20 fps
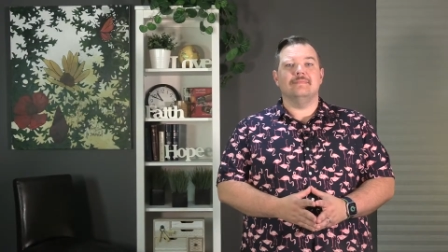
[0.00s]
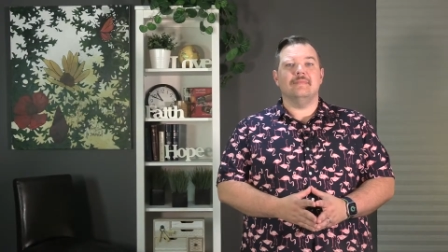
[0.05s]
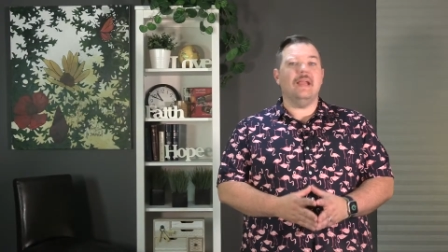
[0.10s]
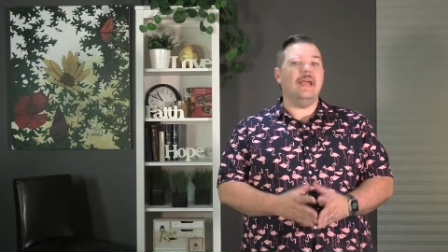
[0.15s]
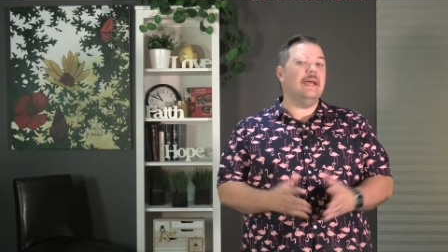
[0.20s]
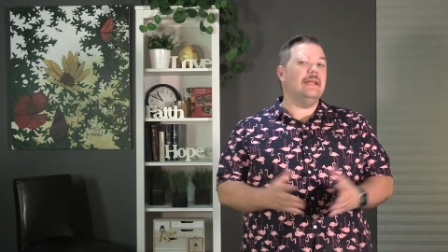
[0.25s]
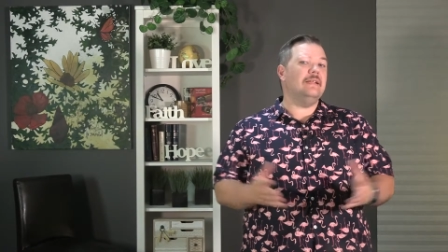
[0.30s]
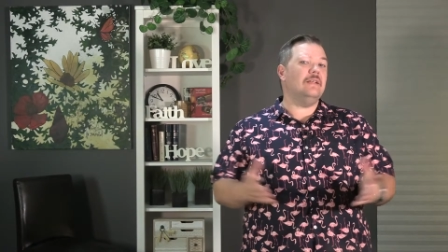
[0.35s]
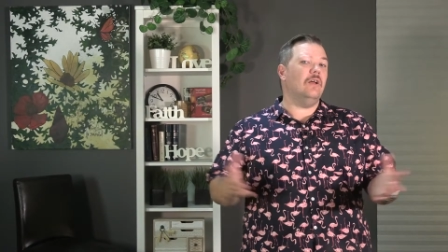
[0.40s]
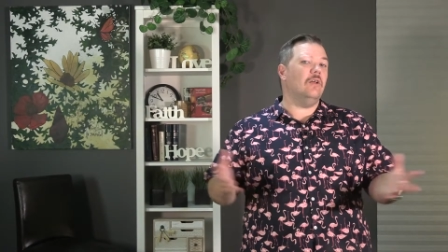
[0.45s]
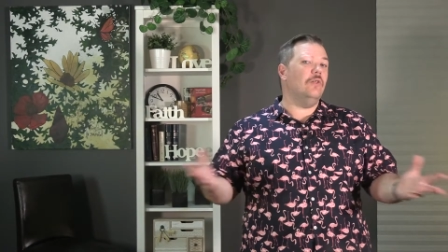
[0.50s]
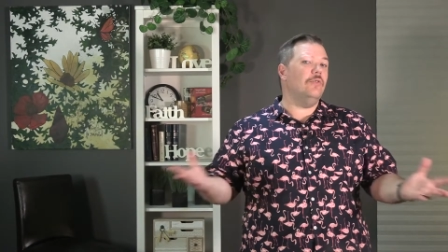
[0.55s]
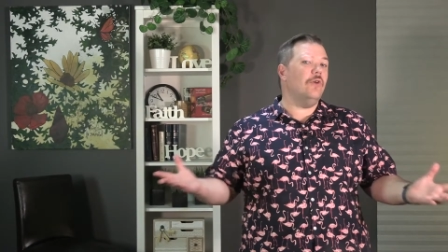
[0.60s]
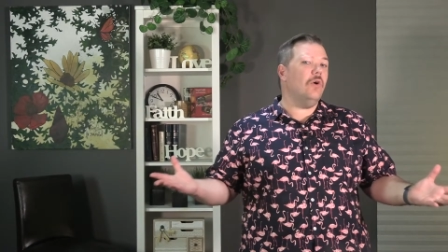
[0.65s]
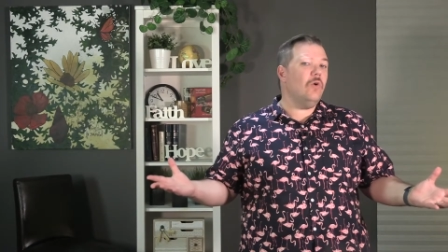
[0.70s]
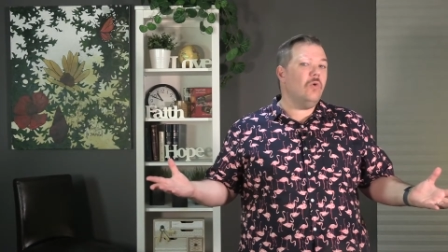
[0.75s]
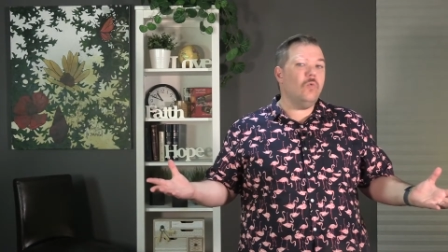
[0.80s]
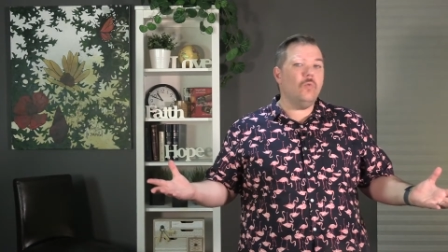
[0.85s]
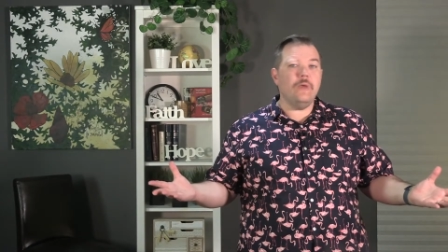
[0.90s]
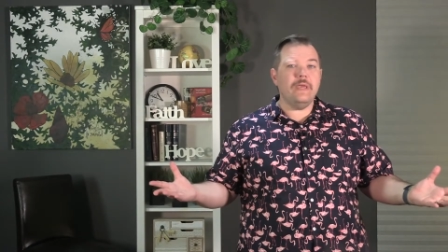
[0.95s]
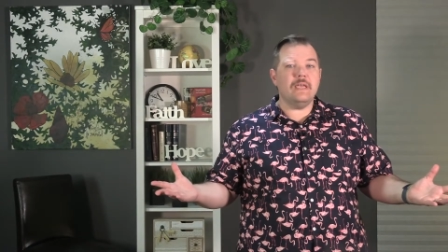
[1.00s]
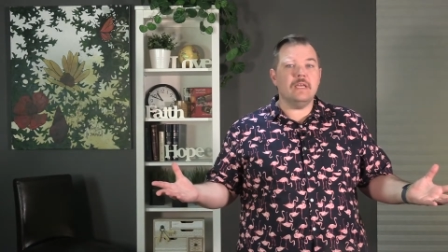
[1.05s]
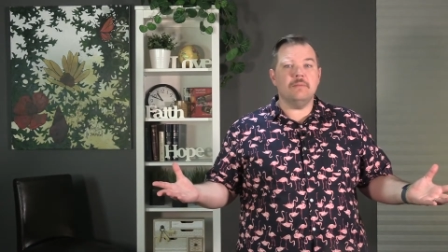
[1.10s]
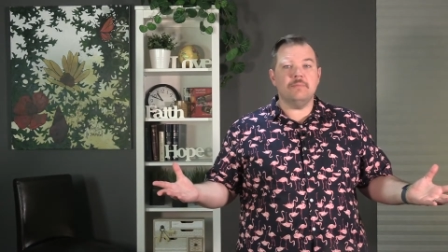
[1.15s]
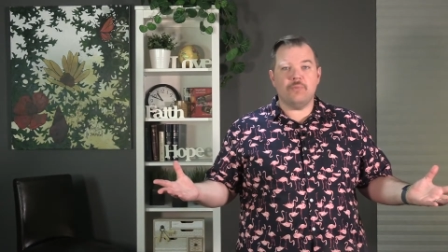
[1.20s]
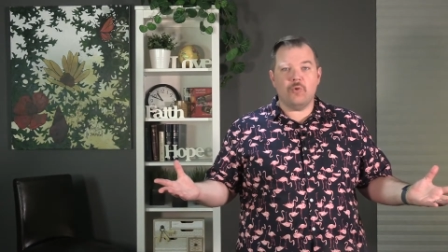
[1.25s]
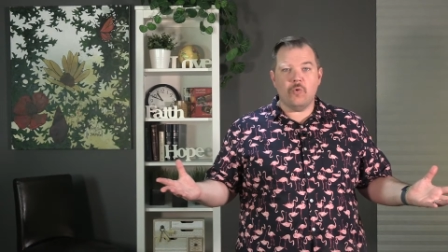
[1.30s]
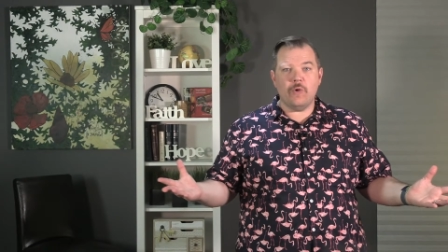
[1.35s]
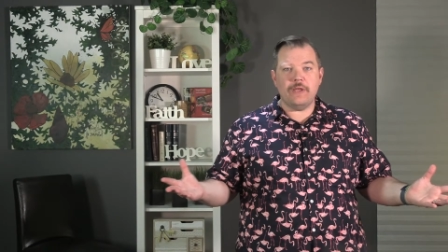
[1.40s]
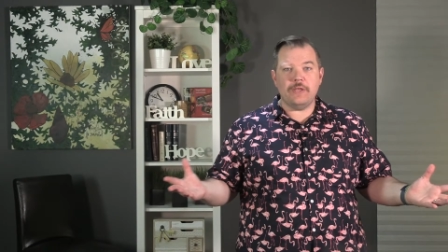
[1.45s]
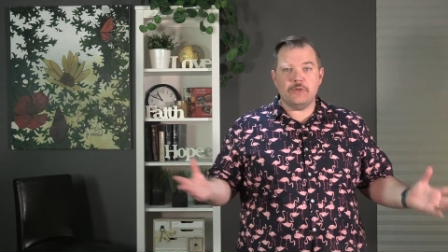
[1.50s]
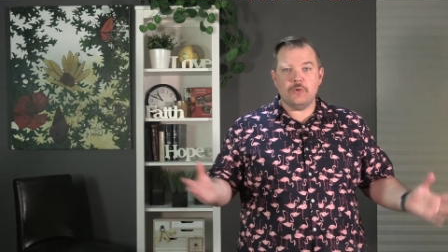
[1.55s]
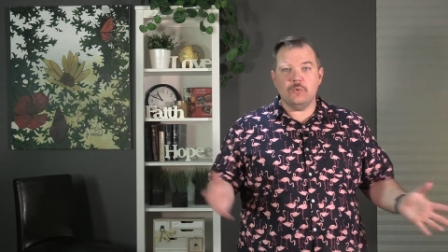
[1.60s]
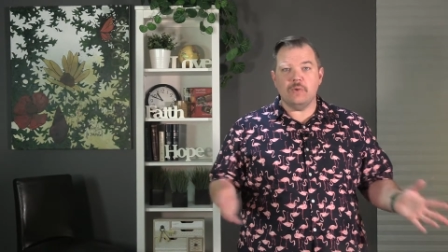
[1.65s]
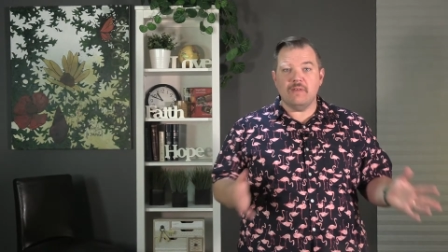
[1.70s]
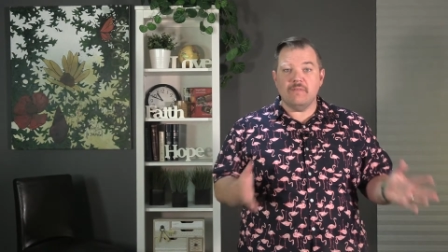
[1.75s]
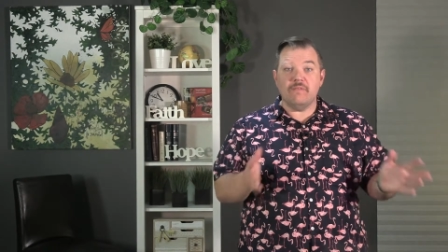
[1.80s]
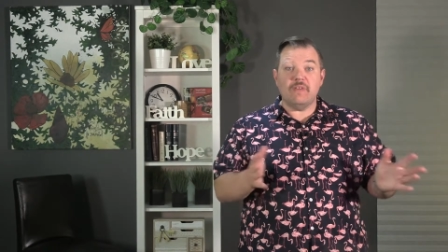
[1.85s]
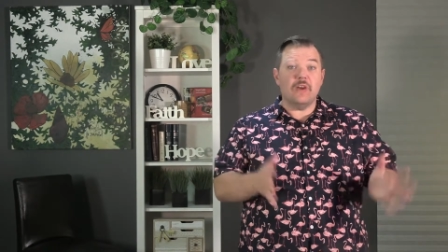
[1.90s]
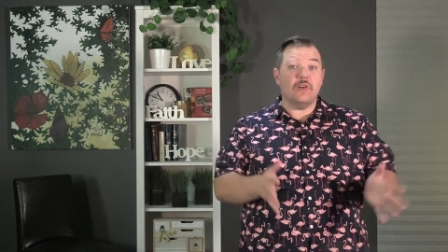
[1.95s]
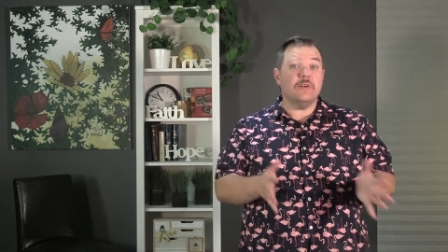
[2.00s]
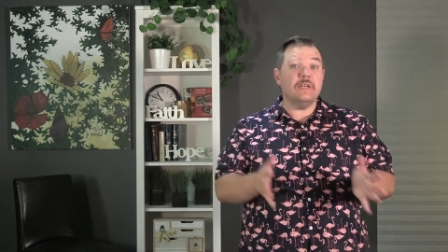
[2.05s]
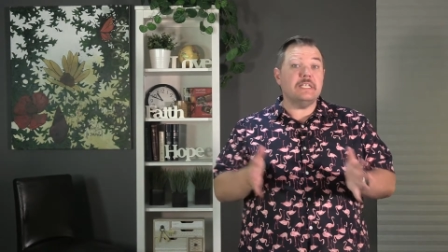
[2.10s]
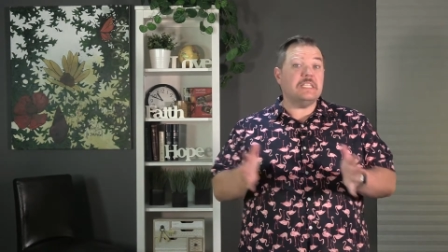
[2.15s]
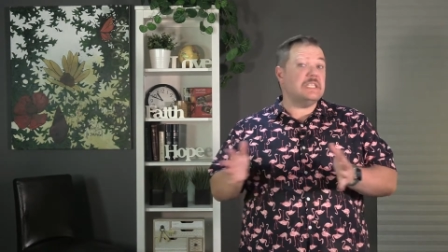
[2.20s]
And although we can point to a very